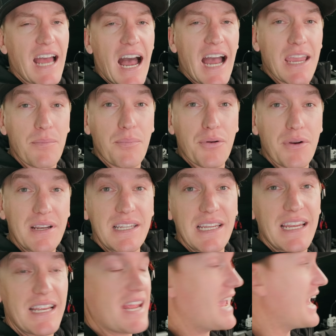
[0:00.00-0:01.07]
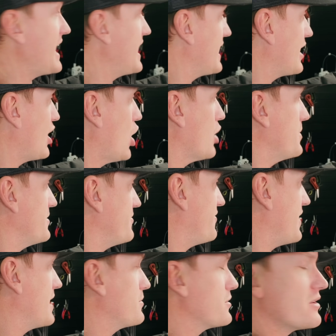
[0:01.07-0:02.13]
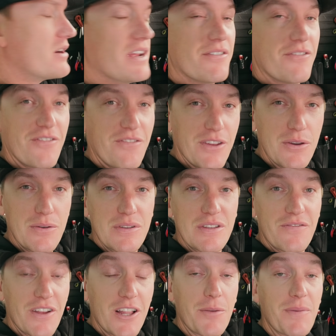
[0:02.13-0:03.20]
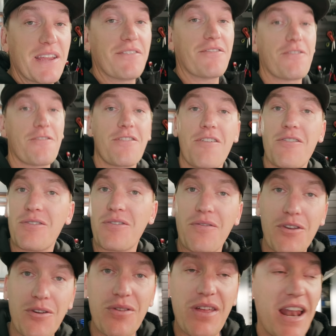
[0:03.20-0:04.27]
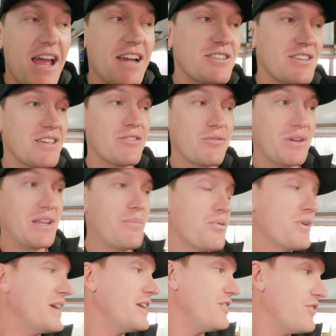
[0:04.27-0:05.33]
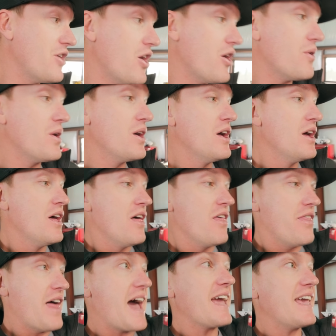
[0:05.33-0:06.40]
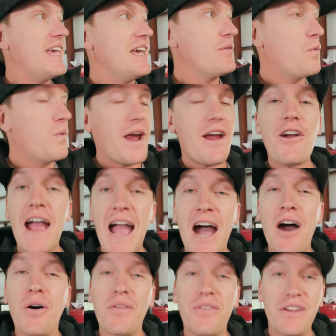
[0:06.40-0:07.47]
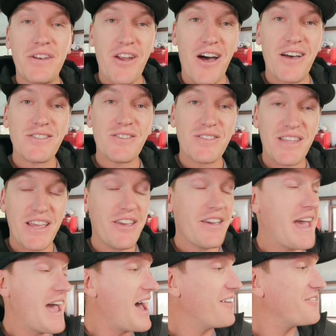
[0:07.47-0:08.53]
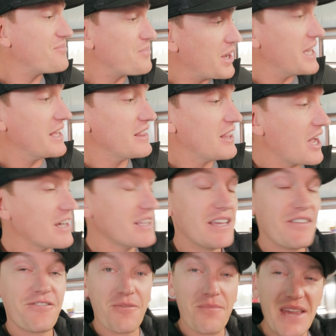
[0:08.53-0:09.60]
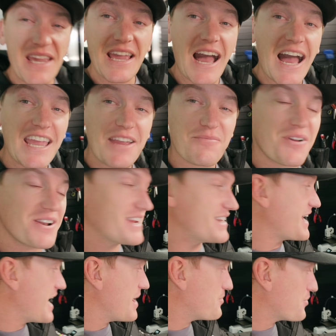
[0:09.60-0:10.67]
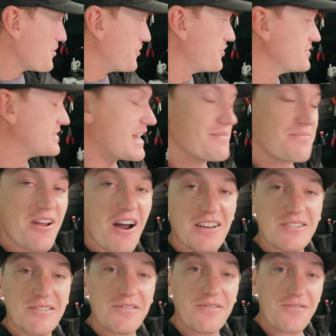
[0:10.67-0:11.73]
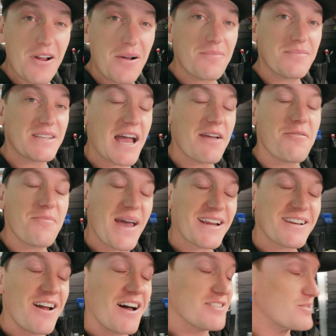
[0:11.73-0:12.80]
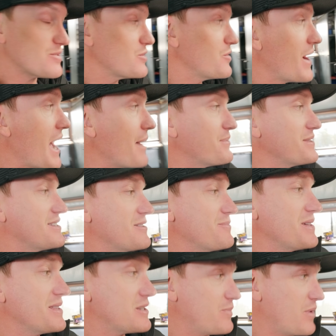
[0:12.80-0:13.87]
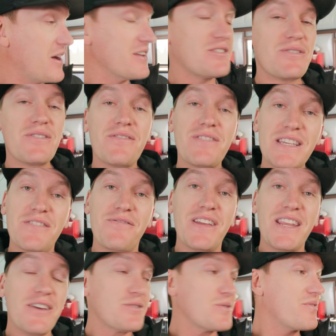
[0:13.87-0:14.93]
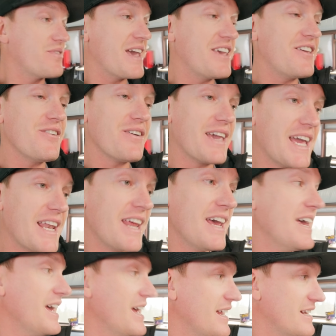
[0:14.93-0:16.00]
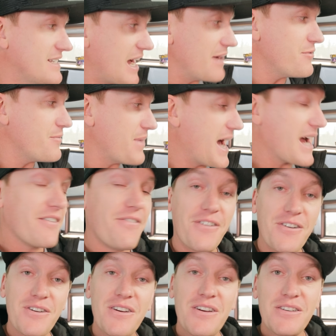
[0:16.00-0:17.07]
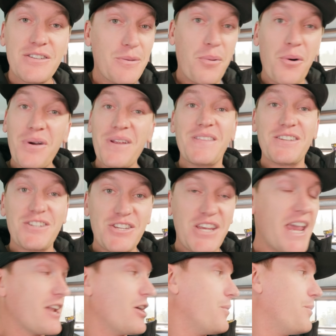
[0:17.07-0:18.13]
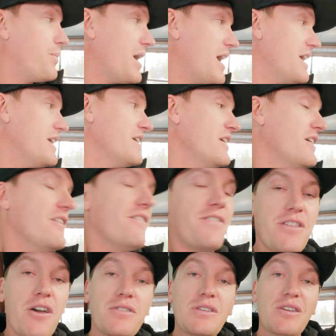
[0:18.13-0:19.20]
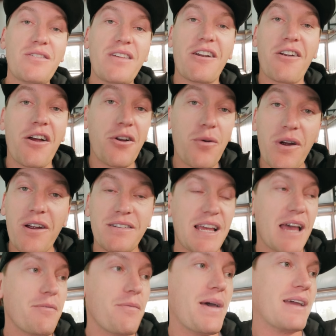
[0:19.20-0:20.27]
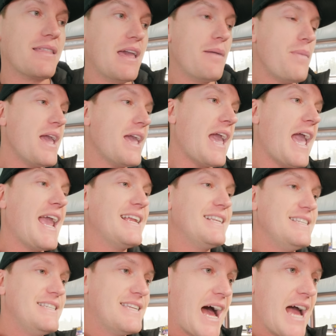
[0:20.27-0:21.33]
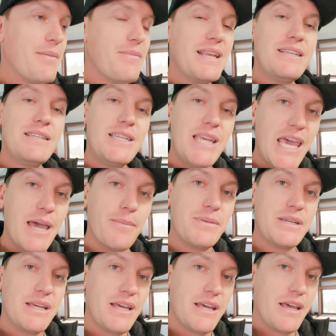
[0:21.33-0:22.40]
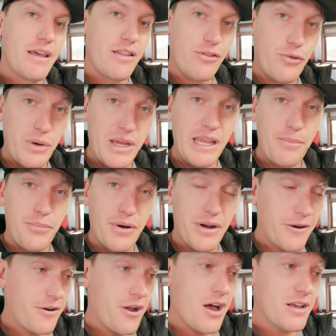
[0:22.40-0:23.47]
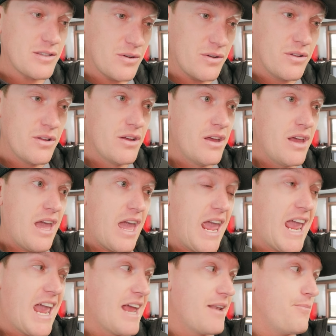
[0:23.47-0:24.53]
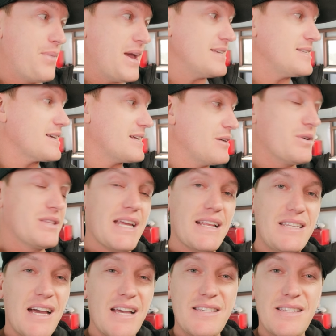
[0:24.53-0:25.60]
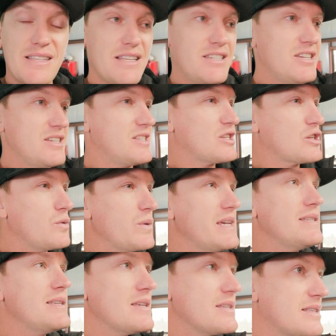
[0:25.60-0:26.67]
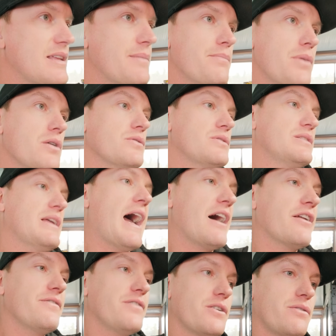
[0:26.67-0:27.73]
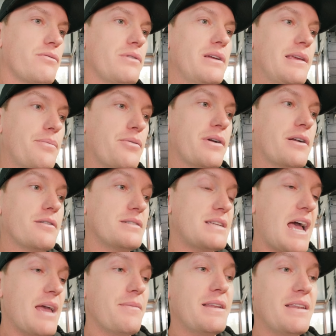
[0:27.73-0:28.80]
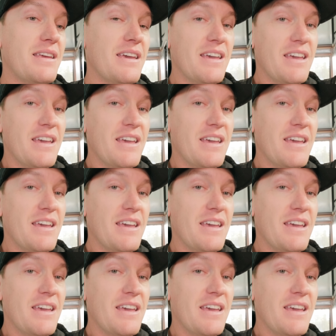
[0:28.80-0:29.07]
I am printing a carbon fiber infused filament, and for those of you that actually 3D print, you know that can wear out the nozzles that you have. But luckily for me, I am running a prototype nozzle from Diamondback Nozzles, who happens to be the sponsor of this video. So thank you again, Diamondback, for supporting this channel. But for those of you that are unaware of Diamondback, they make a diamond tipped 3D printer nozzle. And basically what that does is it just squeezes the most out of your 3D printer. Diamond